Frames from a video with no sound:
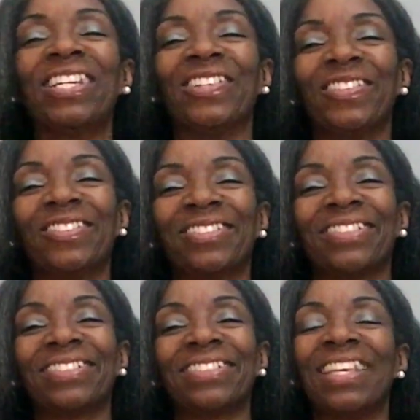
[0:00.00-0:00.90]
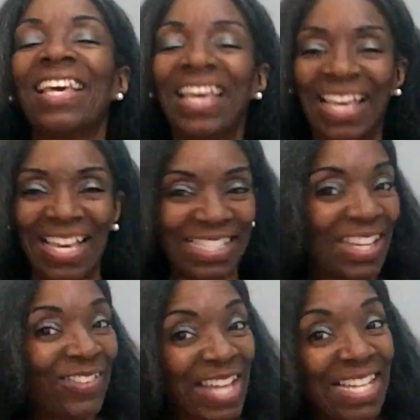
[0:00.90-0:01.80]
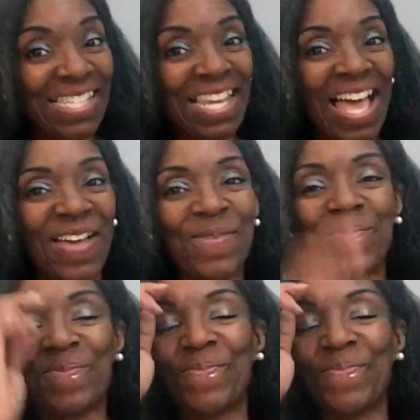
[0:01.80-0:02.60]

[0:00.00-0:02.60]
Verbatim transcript: here. Until next time,